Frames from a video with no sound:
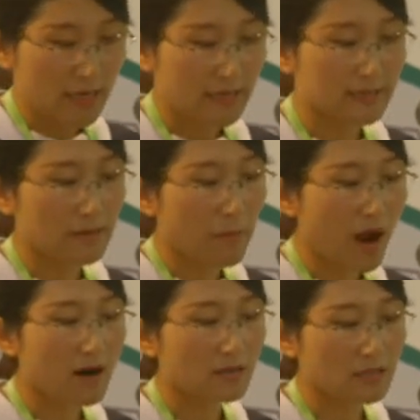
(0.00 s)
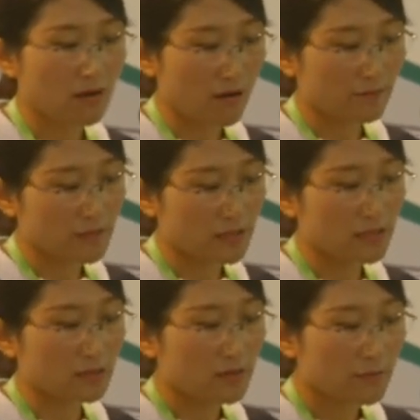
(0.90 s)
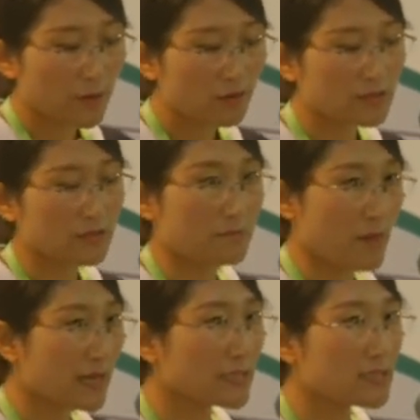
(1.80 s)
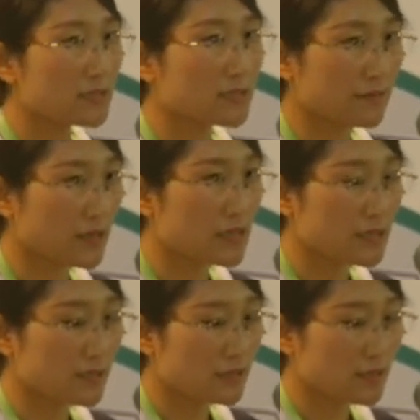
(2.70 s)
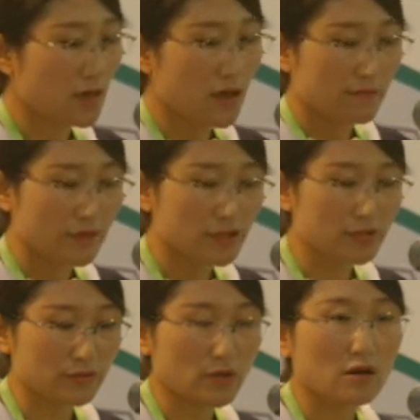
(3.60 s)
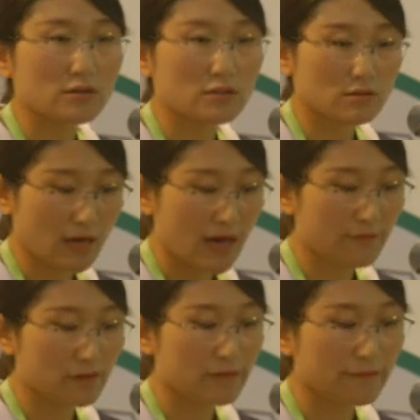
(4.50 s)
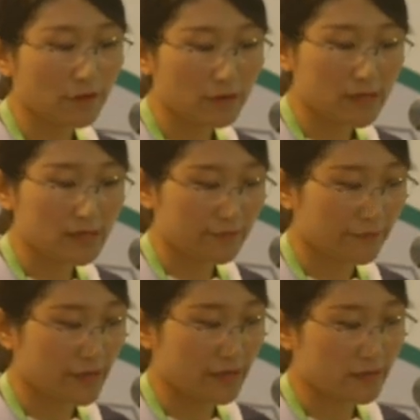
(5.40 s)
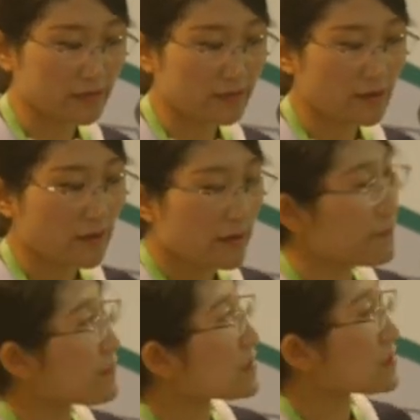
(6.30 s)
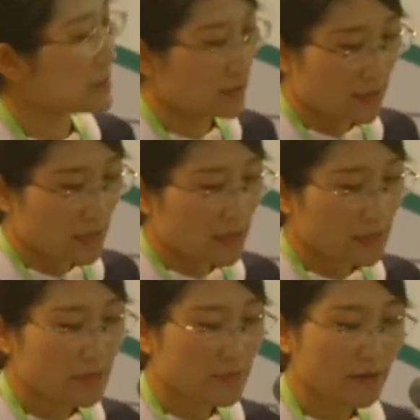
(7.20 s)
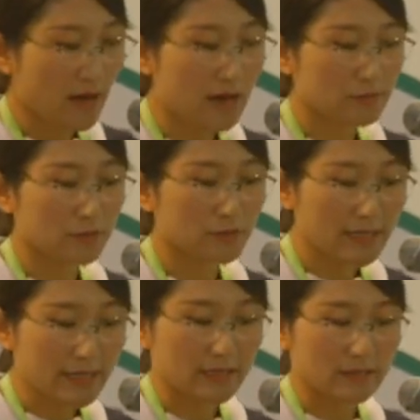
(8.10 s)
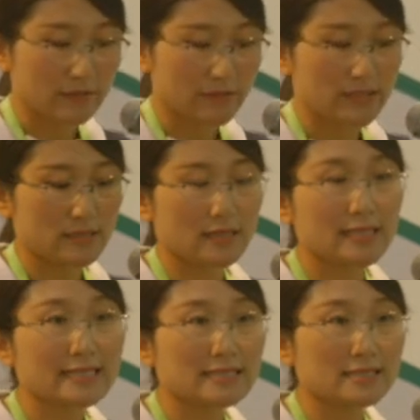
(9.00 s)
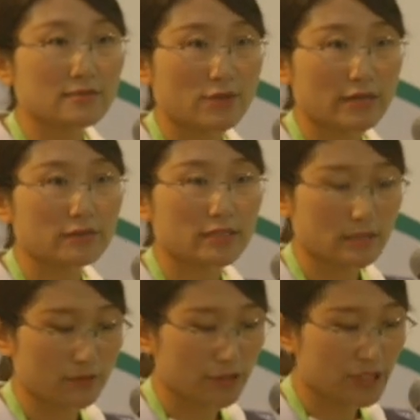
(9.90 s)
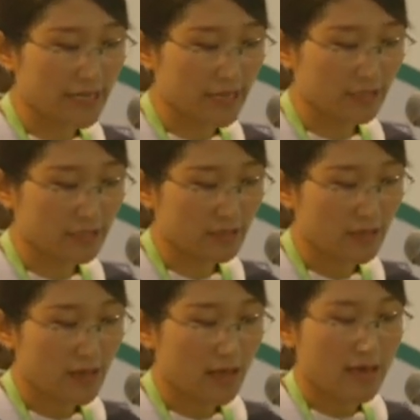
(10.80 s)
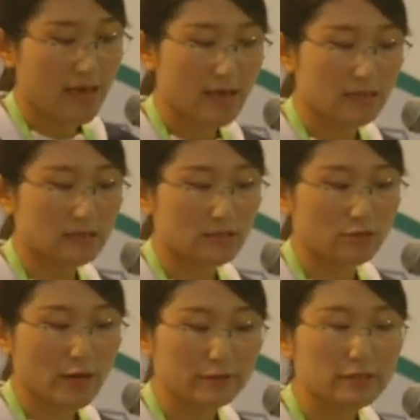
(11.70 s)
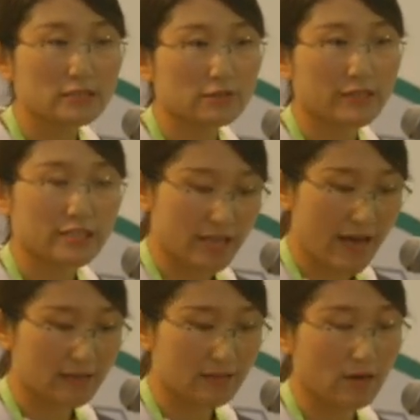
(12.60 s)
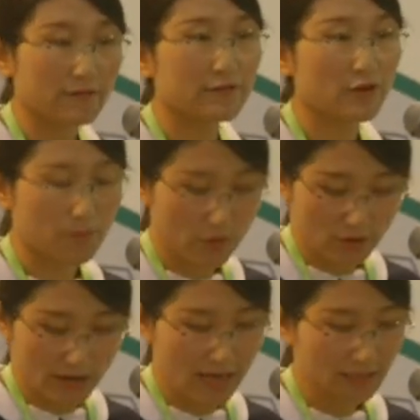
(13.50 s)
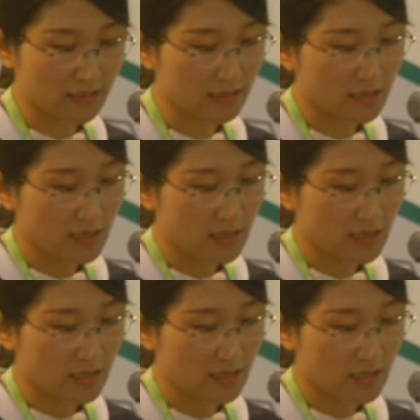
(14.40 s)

is a part of the post-marketing surveillance, which should also cover the following affairs. First, keeping up to date with the latest regulatory change and regulatory checks of your product,